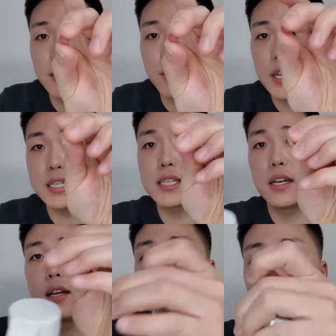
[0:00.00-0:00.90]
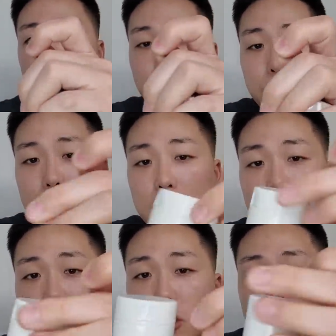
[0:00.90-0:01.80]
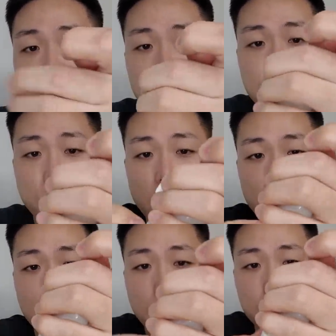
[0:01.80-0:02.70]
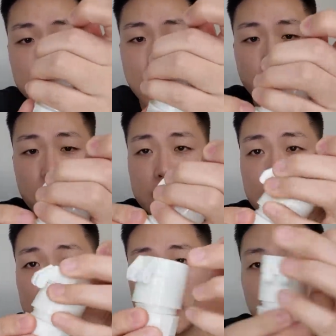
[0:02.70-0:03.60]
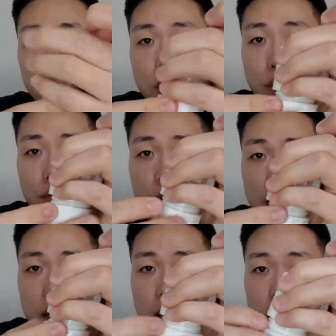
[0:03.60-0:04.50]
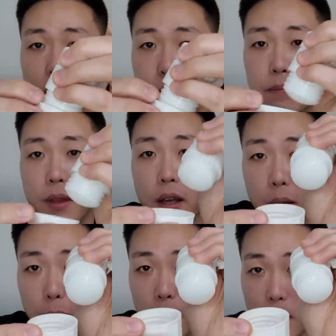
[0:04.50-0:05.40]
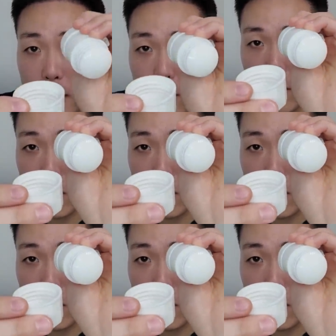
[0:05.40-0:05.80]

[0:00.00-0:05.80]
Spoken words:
of these, and you can actually divide it up because I don't think 60 would all fit in here. But you want to